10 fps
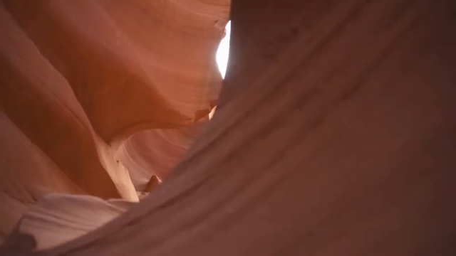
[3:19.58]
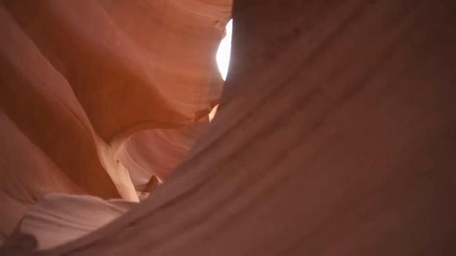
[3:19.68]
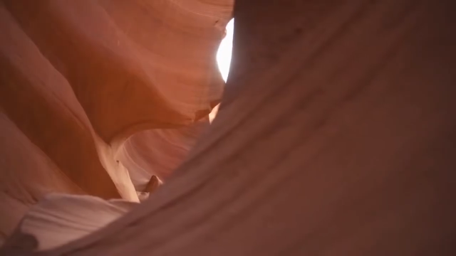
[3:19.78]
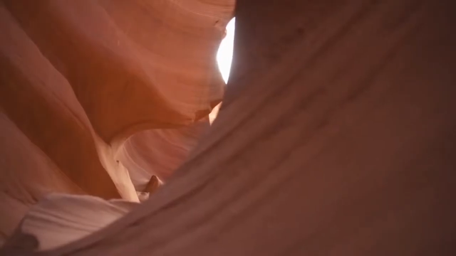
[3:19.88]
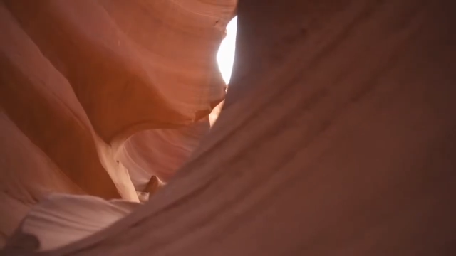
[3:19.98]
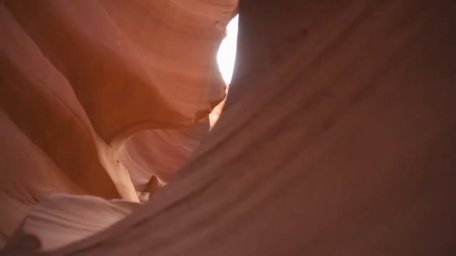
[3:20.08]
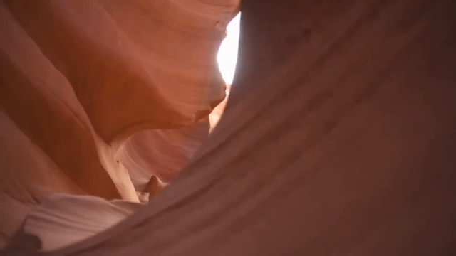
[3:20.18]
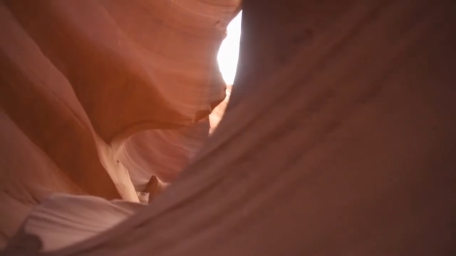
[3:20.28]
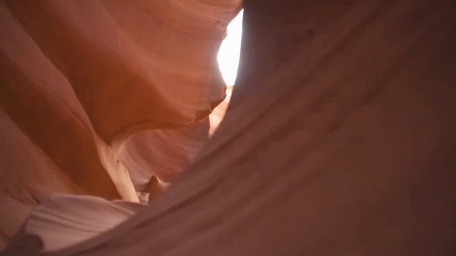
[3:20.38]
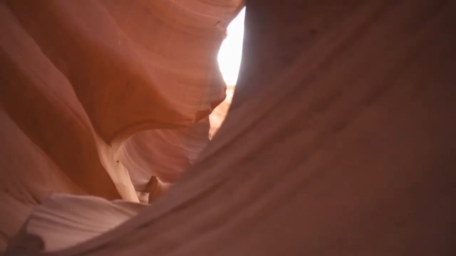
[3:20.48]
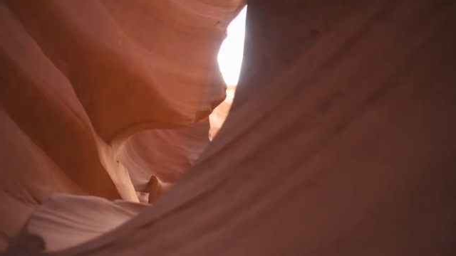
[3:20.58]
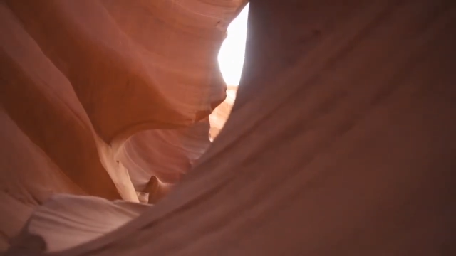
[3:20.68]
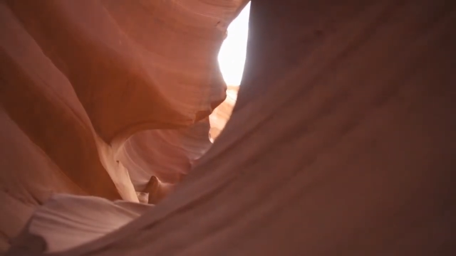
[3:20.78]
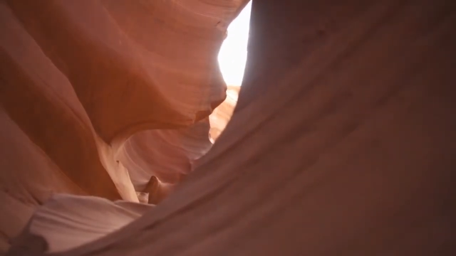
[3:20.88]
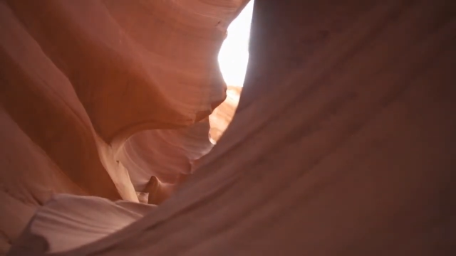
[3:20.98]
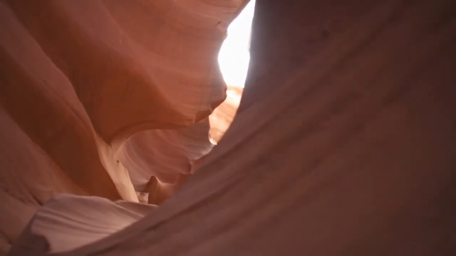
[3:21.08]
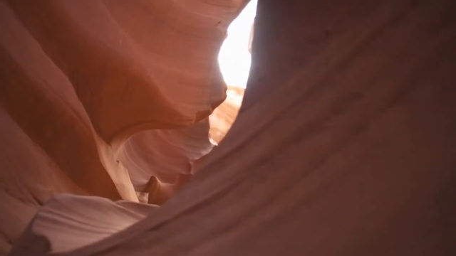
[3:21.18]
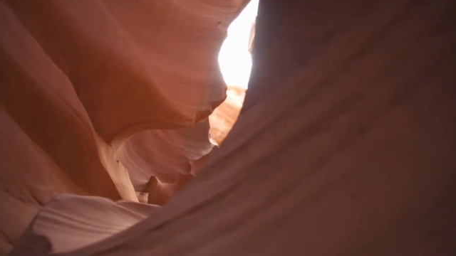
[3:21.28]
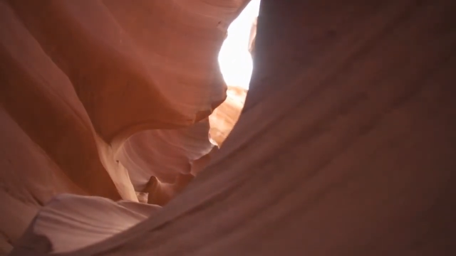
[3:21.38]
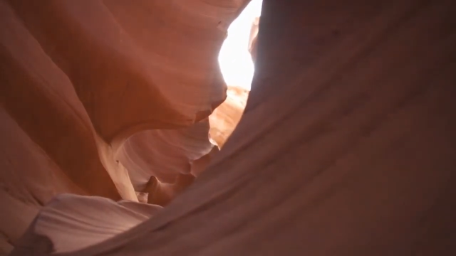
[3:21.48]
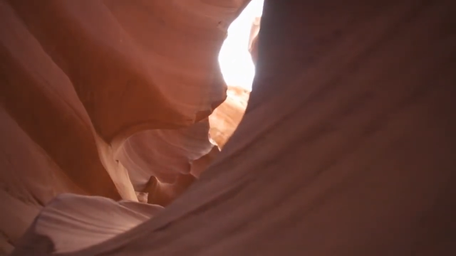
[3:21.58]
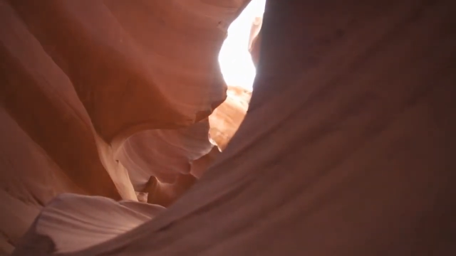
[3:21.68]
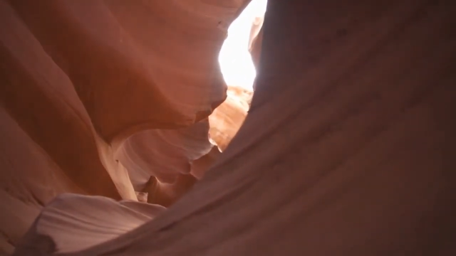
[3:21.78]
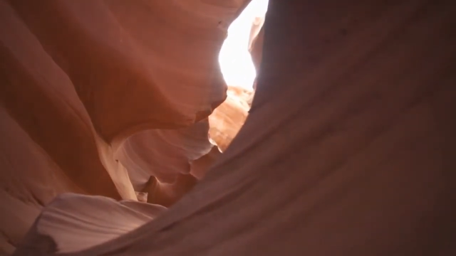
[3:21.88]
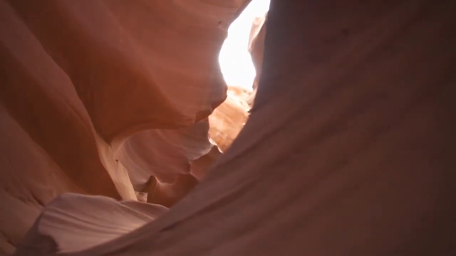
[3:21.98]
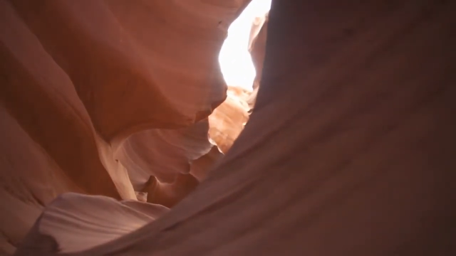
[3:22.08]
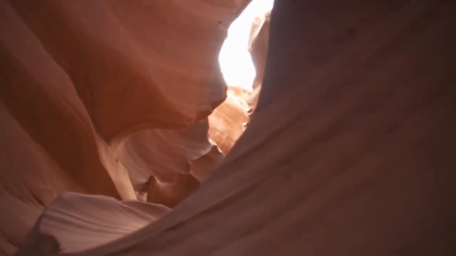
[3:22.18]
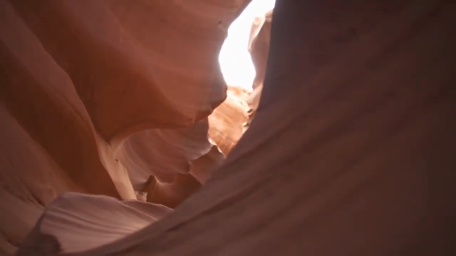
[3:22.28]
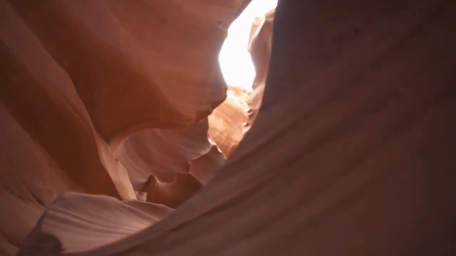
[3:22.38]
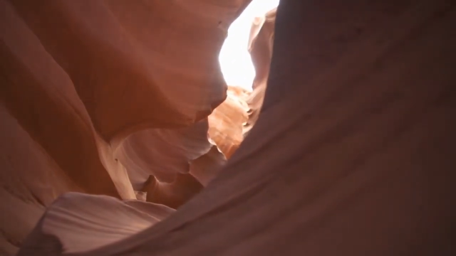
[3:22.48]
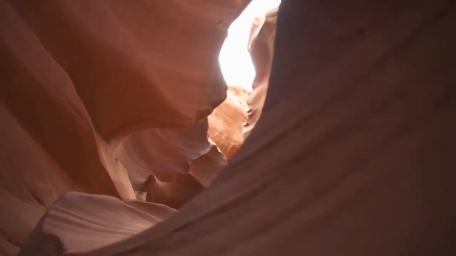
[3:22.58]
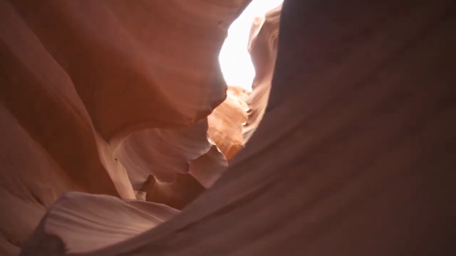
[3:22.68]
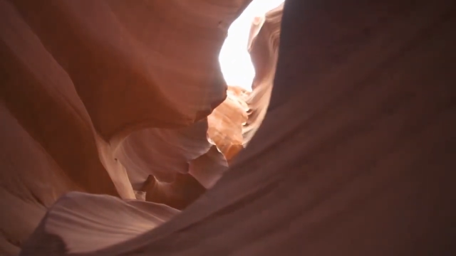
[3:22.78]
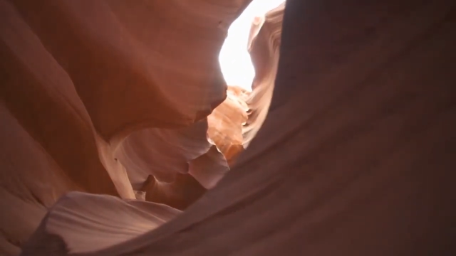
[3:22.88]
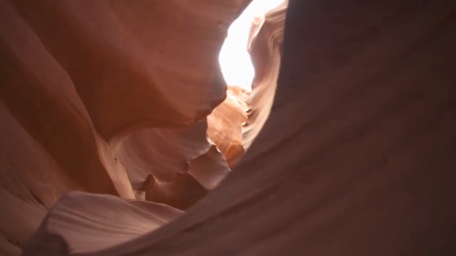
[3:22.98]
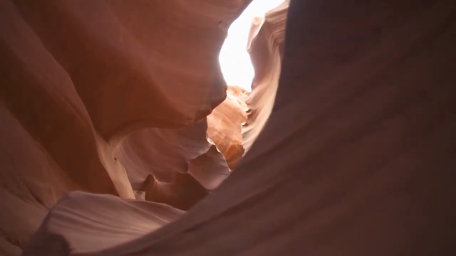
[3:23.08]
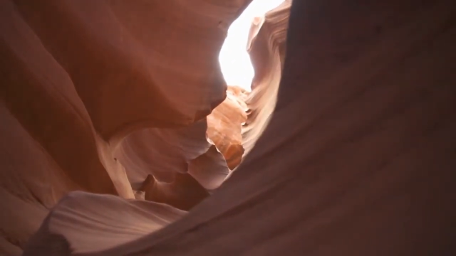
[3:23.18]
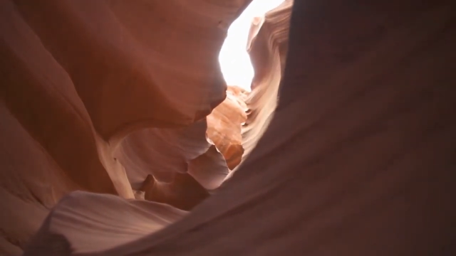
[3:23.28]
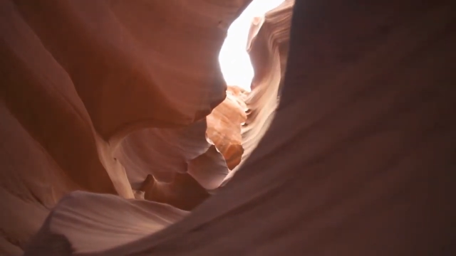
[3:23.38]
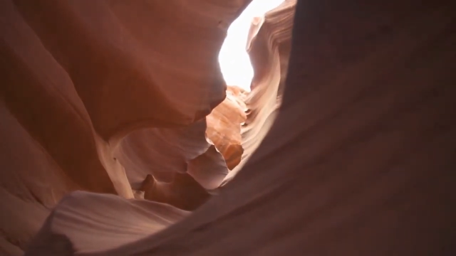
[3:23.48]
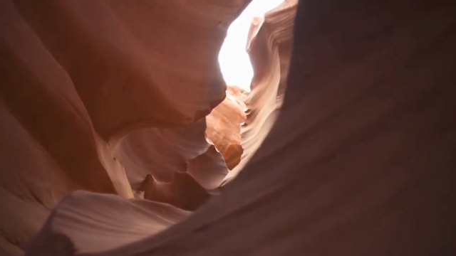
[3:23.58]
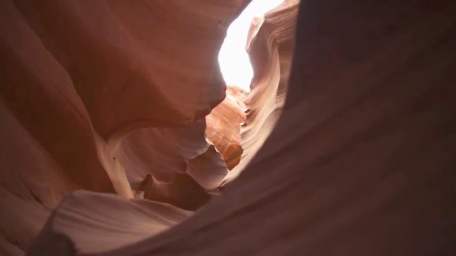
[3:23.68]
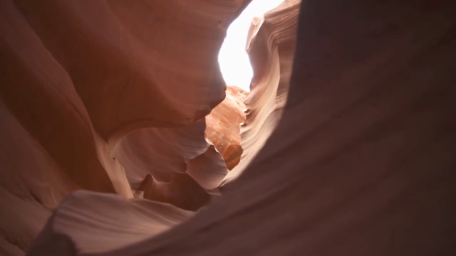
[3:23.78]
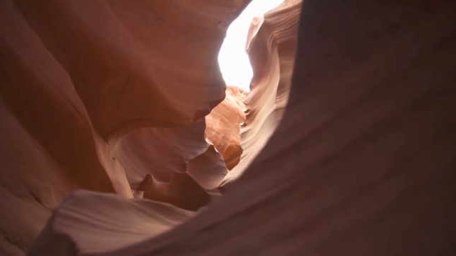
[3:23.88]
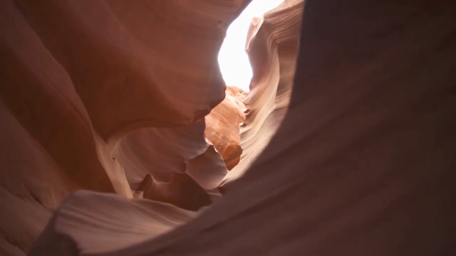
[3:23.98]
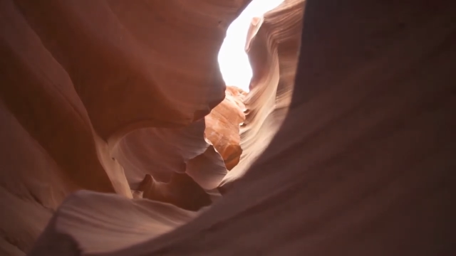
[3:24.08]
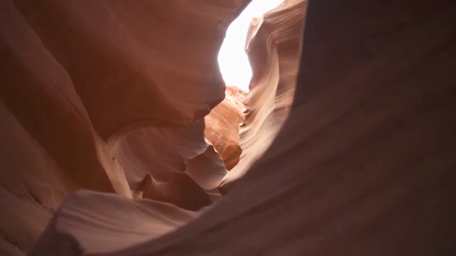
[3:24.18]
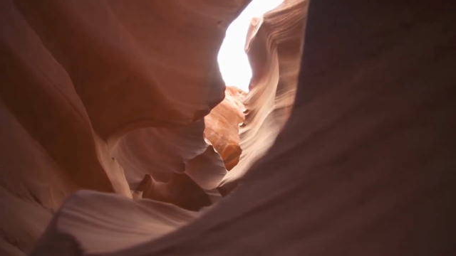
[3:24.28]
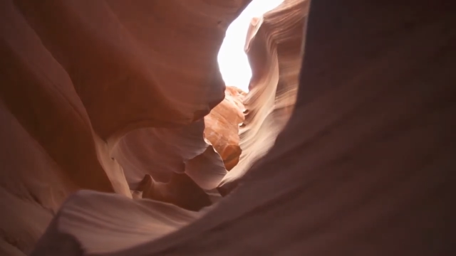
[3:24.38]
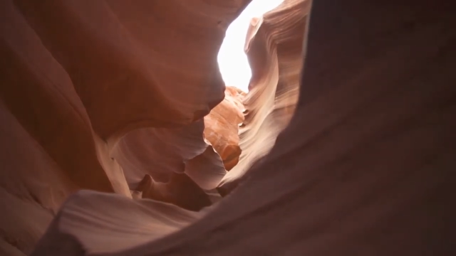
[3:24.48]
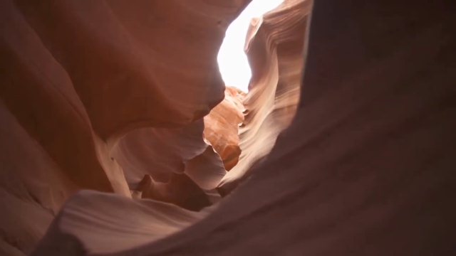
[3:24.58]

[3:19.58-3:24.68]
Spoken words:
(no speaker visible)